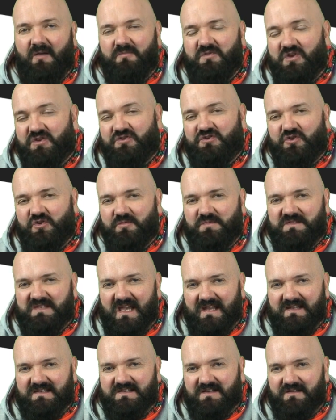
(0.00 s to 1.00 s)
YouTube
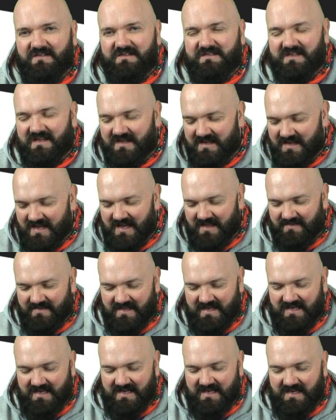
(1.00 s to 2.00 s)
sent us
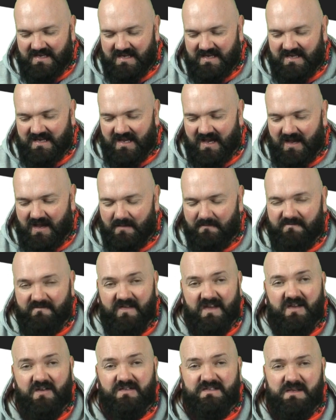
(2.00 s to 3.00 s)
the
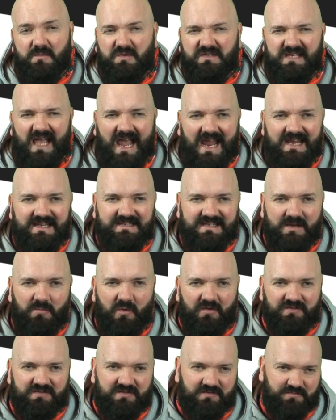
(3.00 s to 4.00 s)
figures, it was
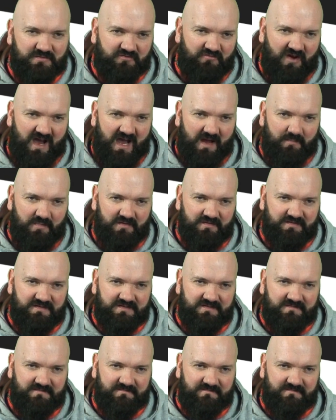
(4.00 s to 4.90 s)
81 subscribers,